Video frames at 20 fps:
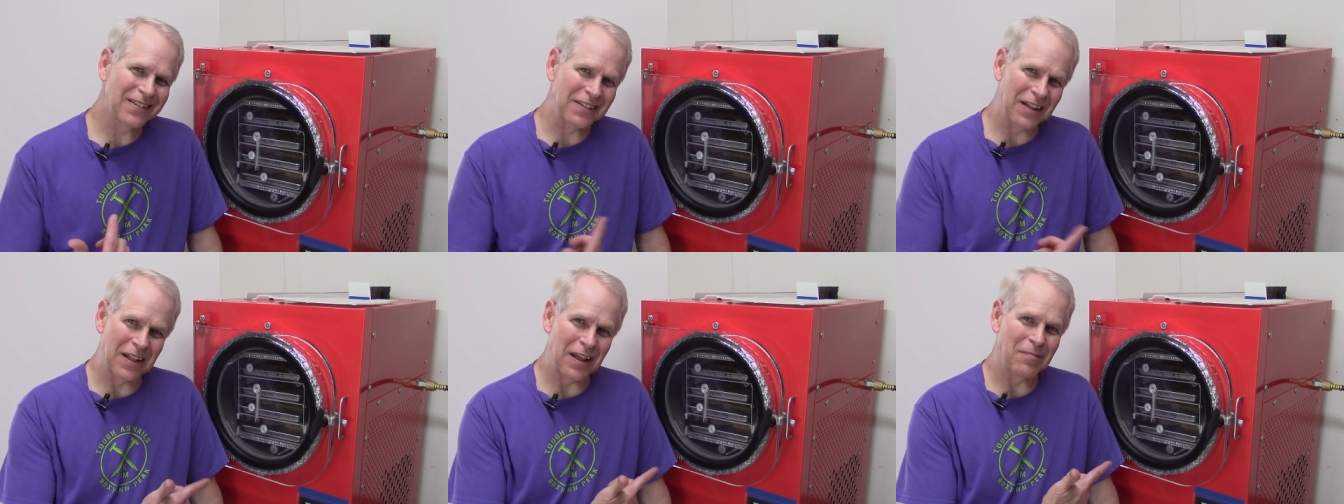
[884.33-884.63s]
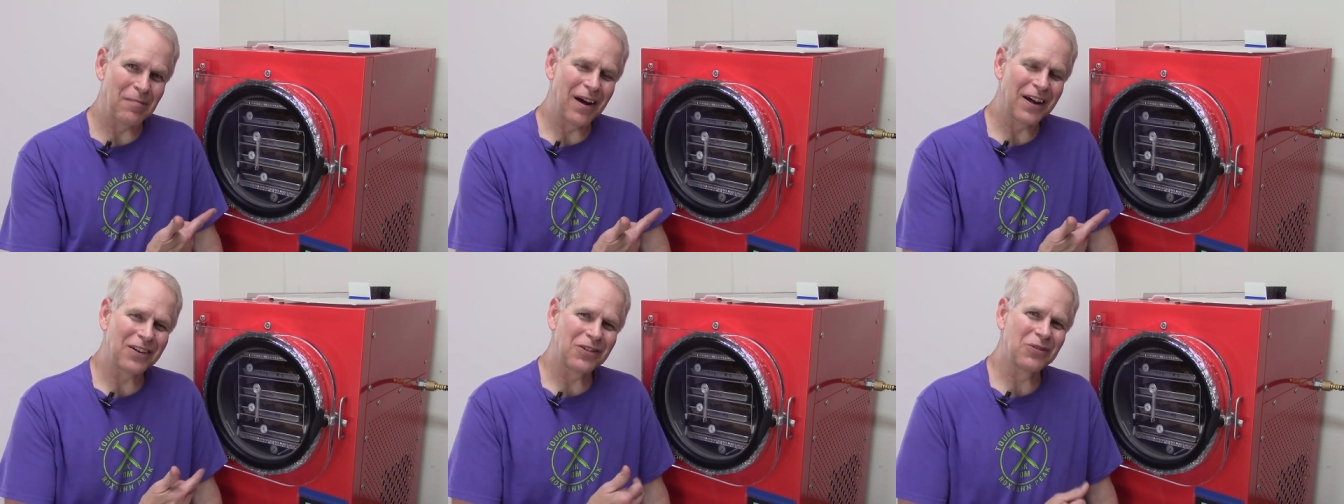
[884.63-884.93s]
so they
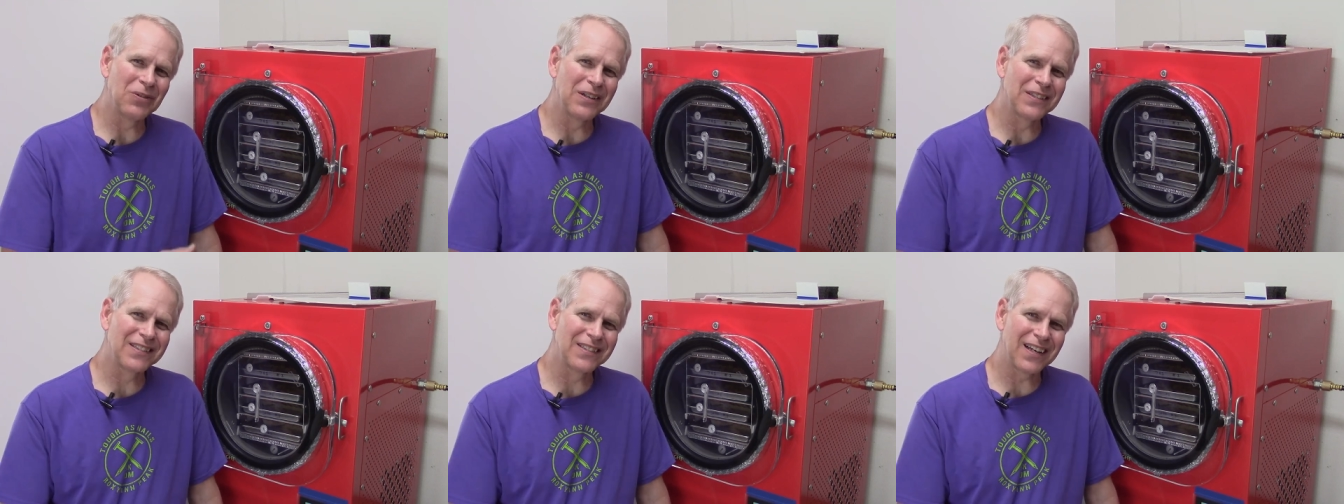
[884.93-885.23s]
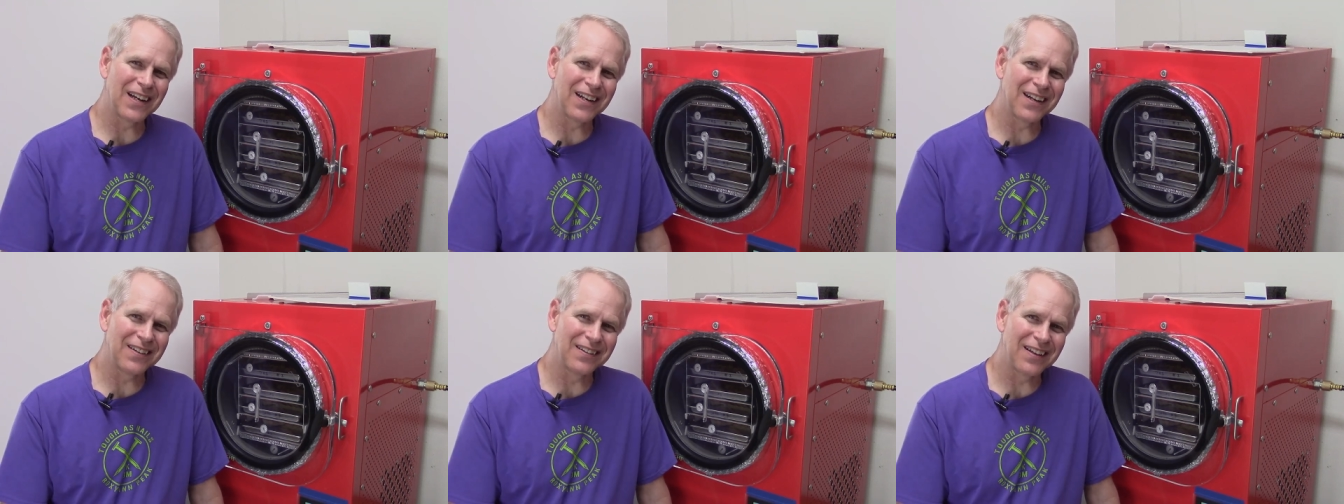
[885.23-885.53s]
might as well
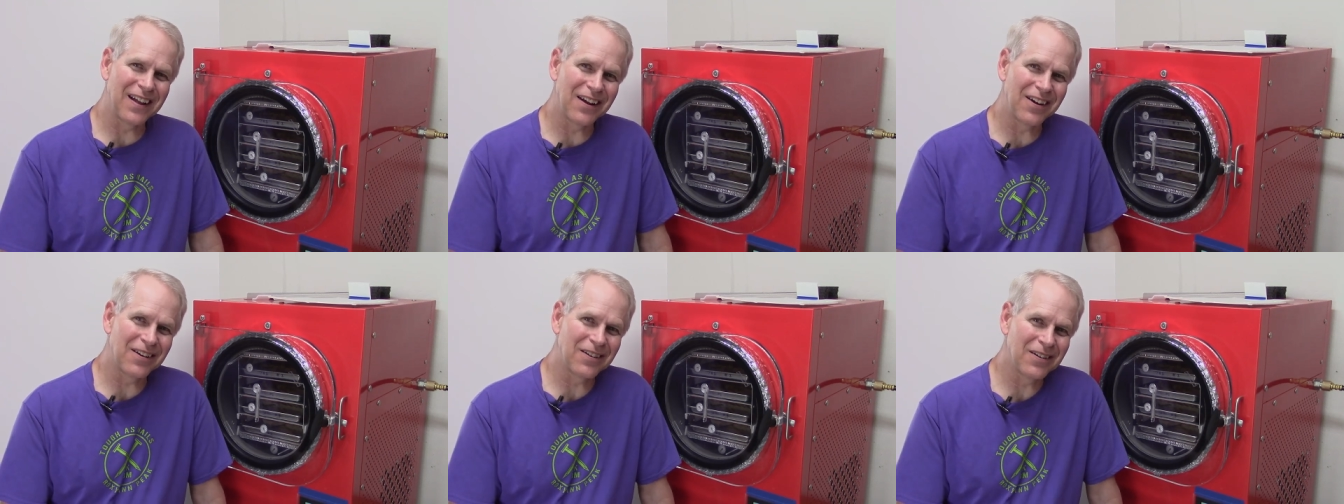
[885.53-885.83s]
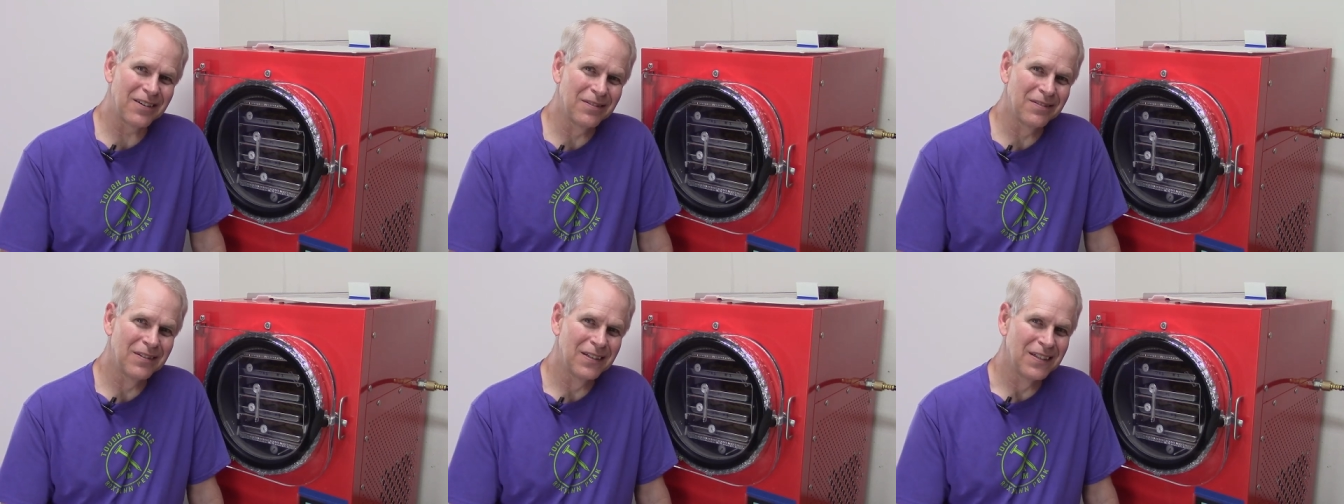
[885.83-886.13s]
sit in
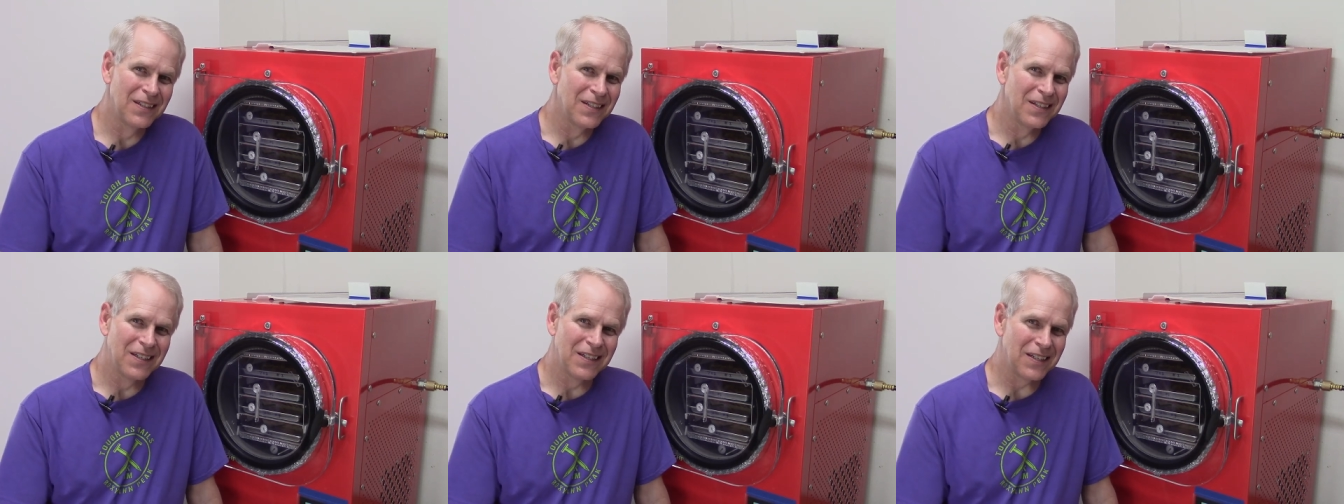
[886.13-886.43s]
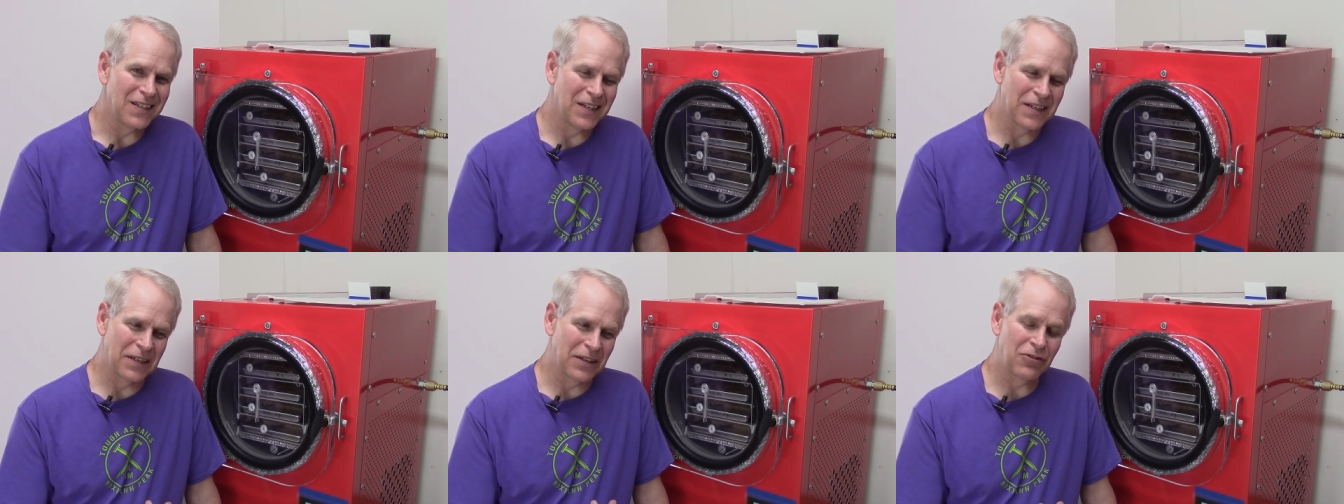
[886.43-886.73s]
there
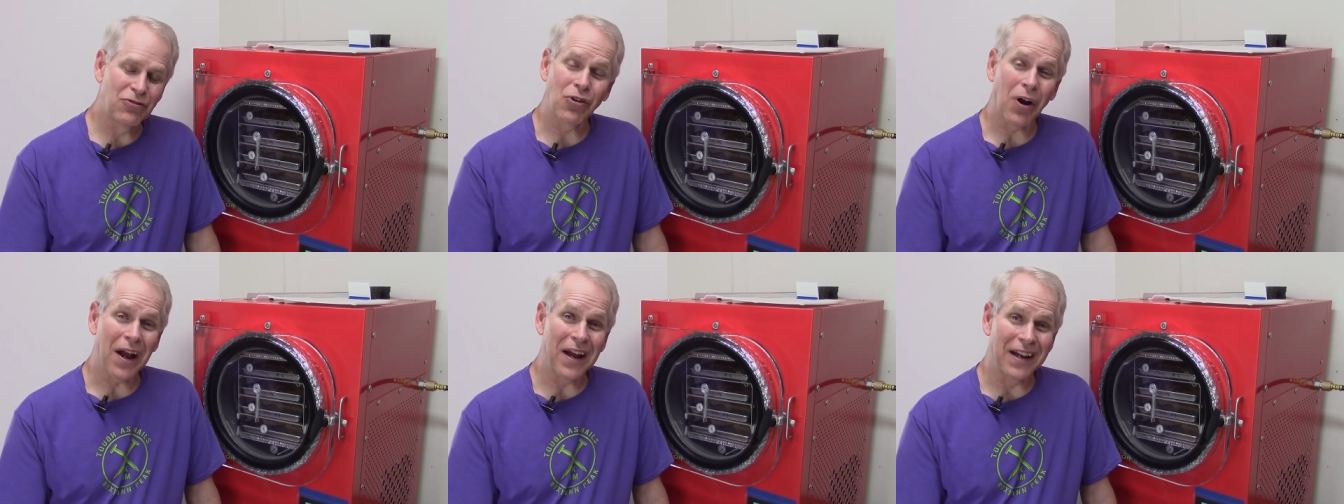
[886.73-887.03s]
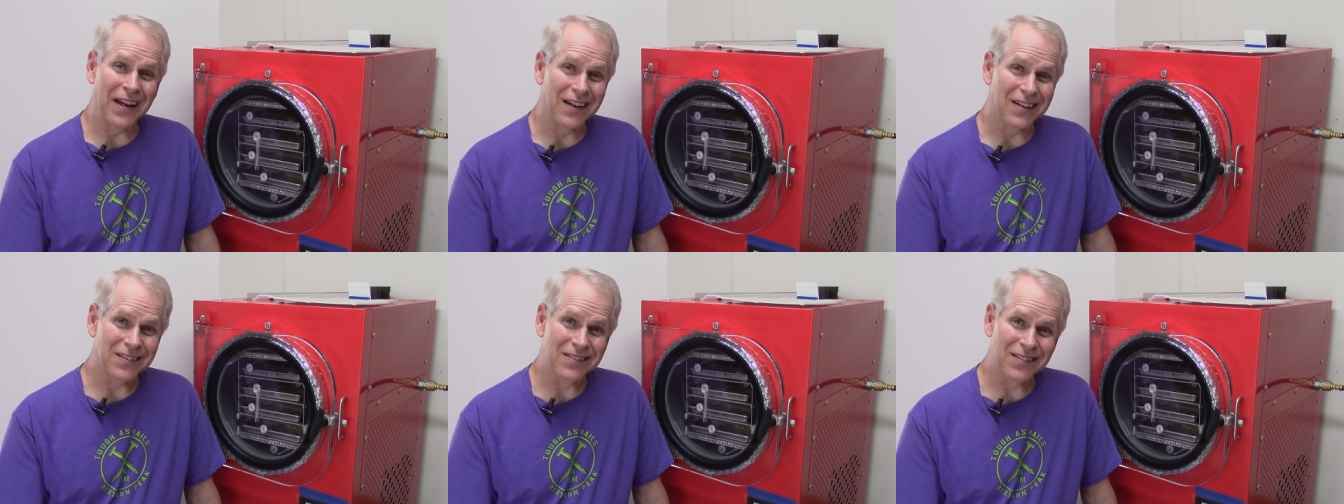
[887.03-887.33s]
in a
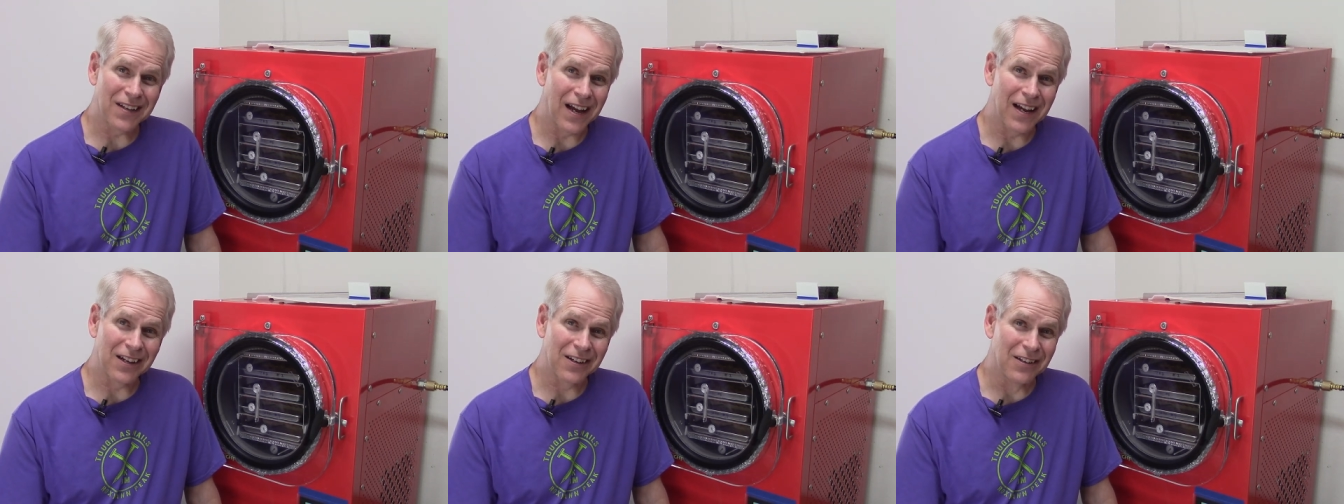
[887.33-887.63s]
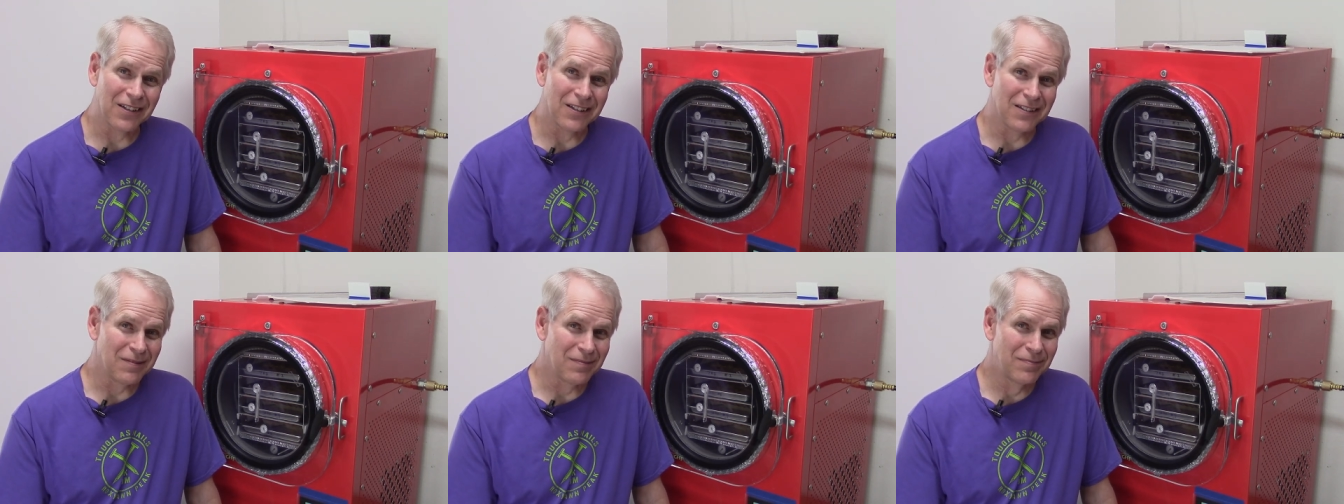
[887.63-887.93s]
drying
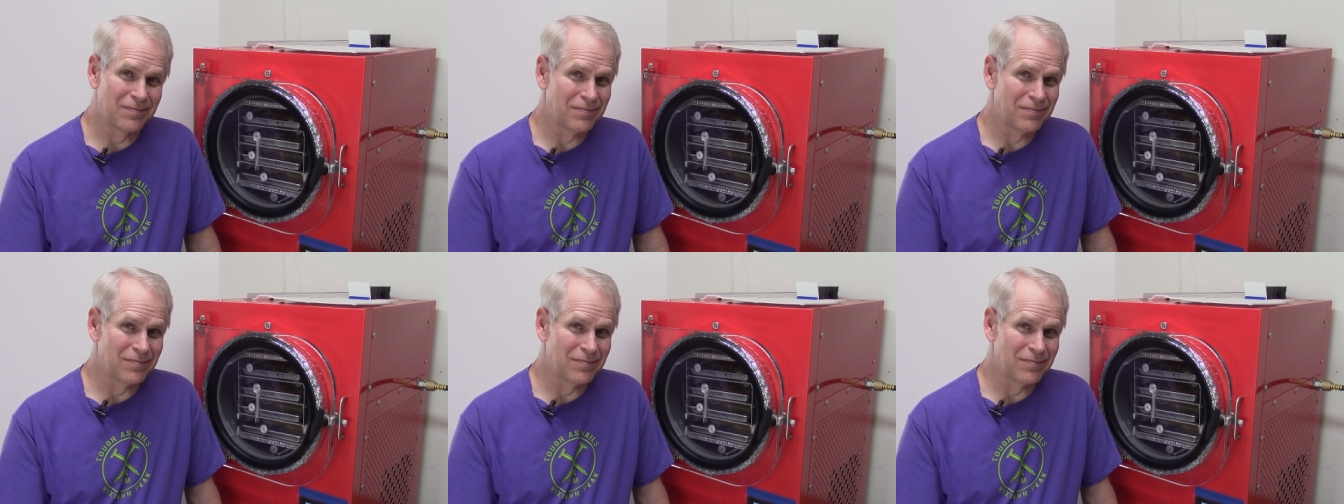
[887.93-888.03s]
cycle.